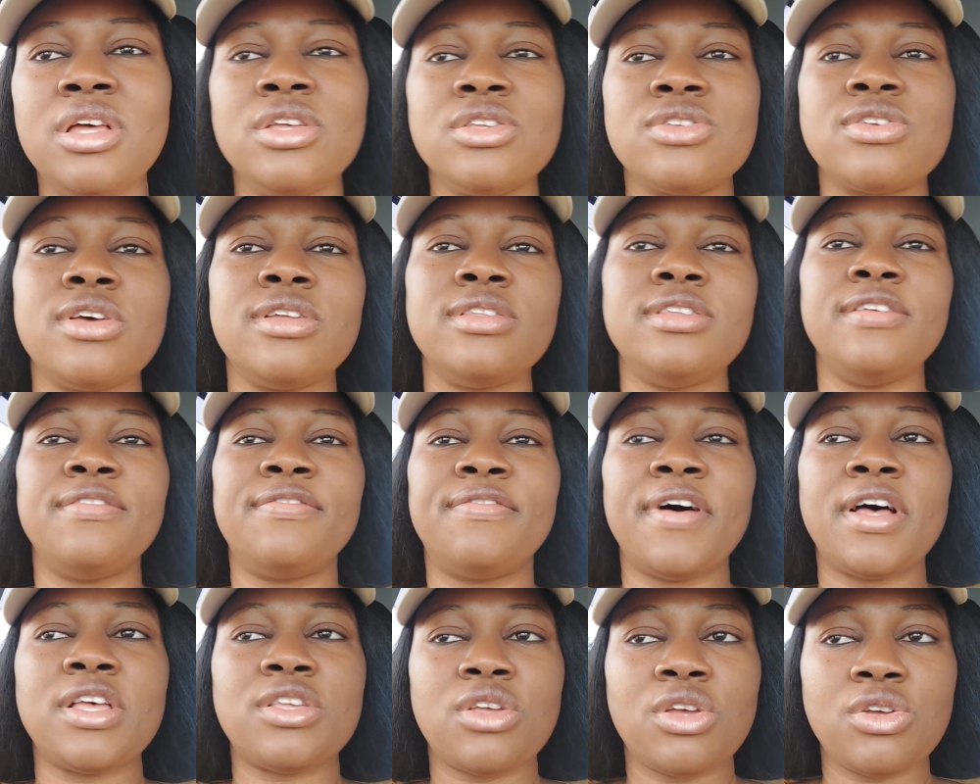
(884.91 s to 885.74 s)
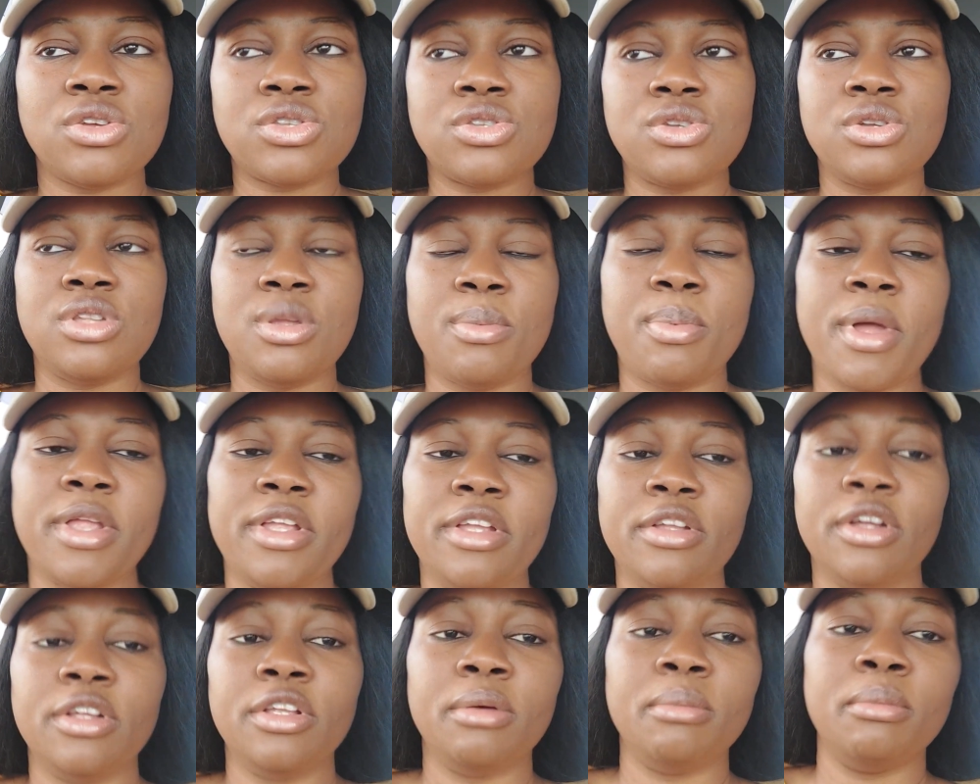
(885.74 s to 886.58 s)
So it differs also
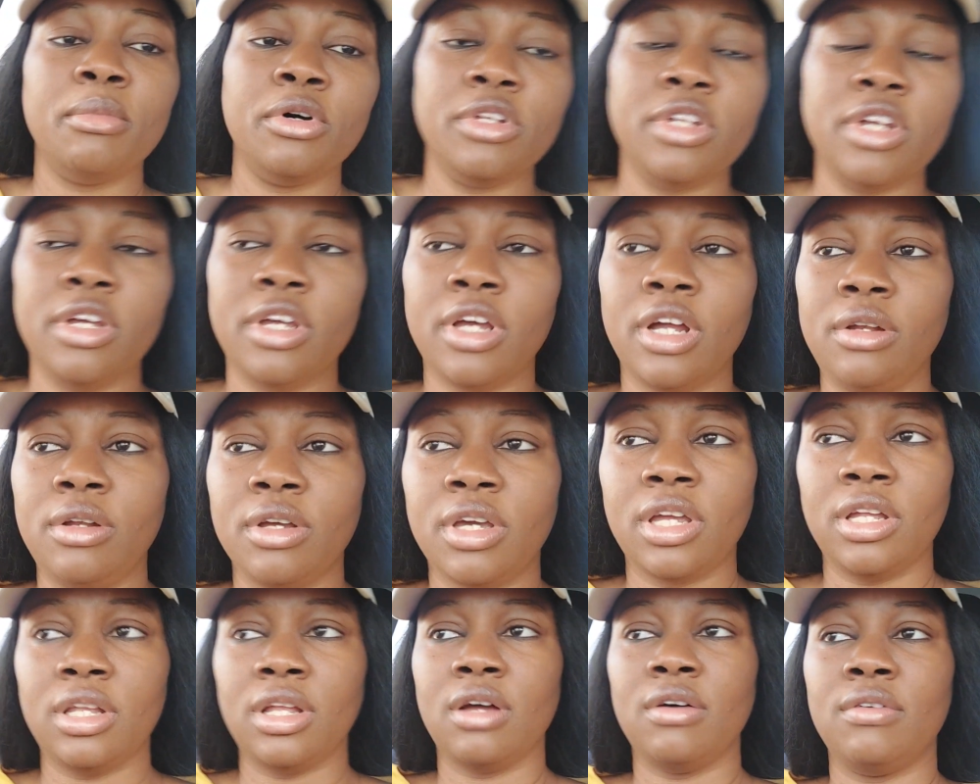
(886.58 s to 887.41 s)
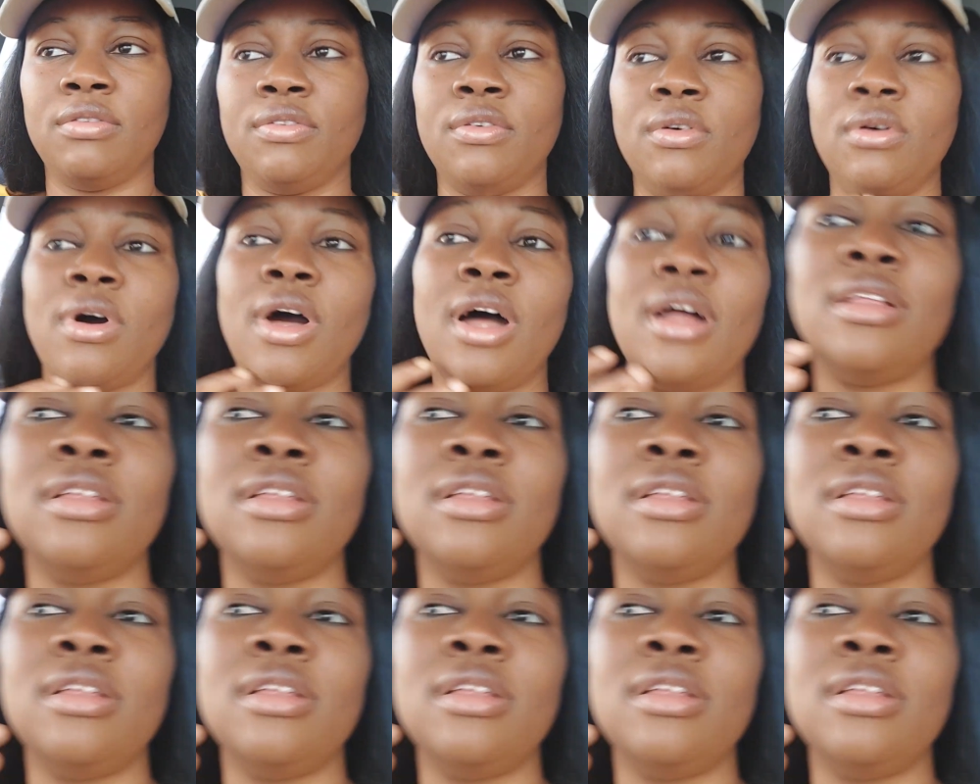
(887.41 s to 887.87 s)
depending on the model you're looking out for.